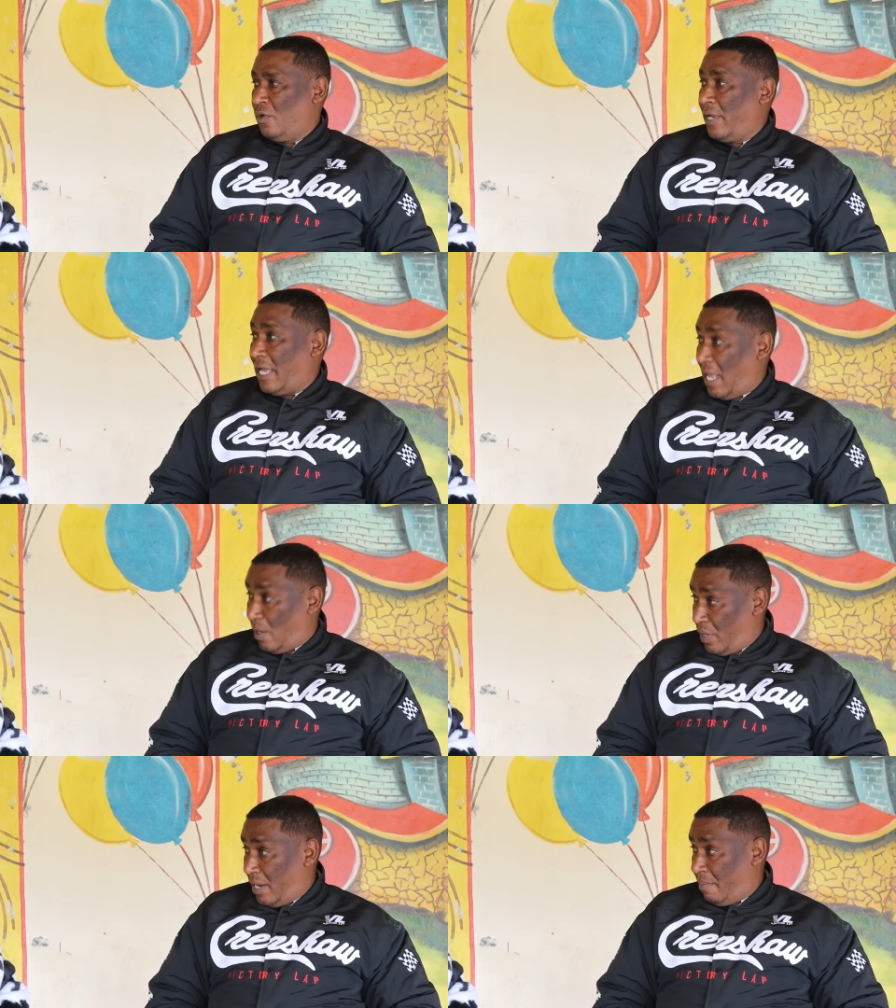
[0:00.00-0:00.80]
Wekaga
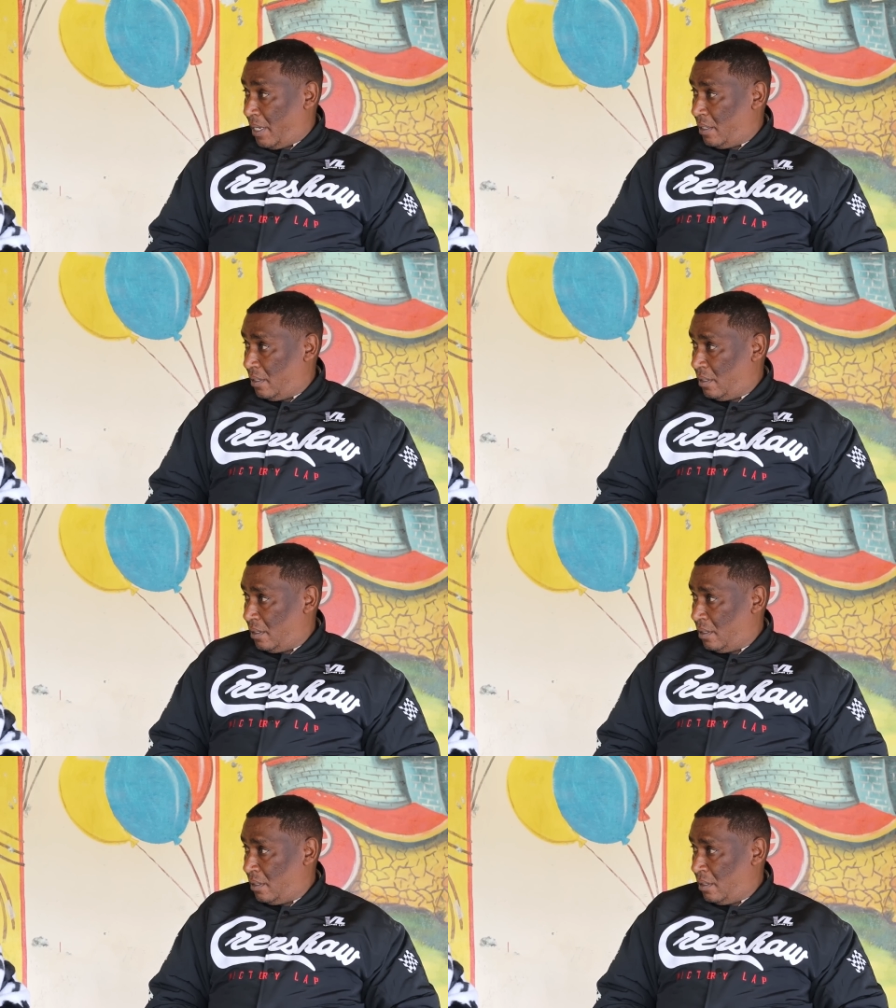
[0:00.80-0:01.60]
kwirama.
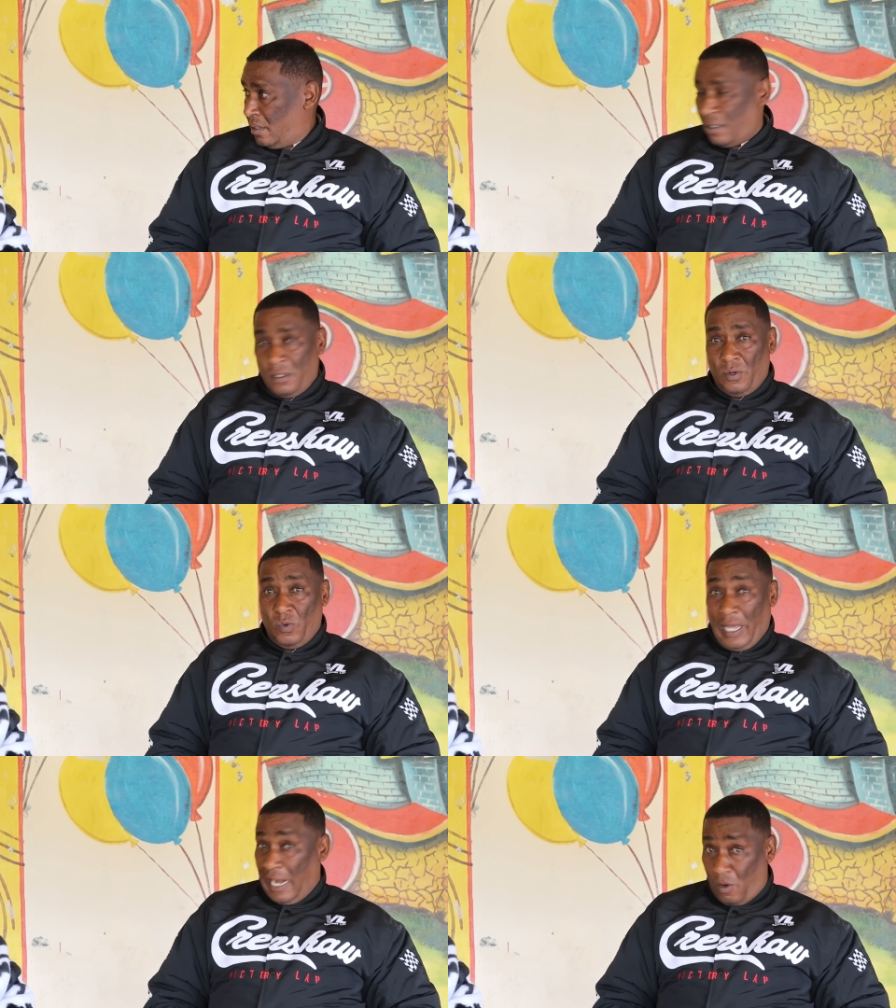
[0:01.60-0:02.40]

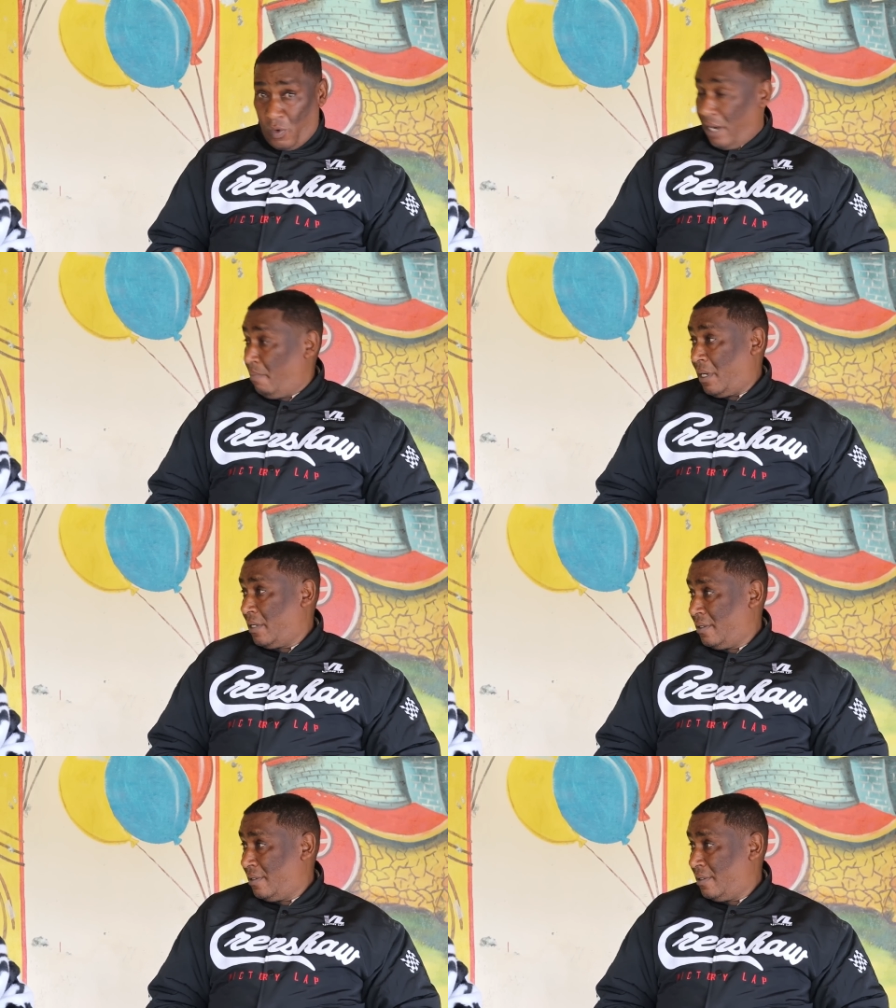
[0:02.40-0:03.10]
Wekaga kwirama.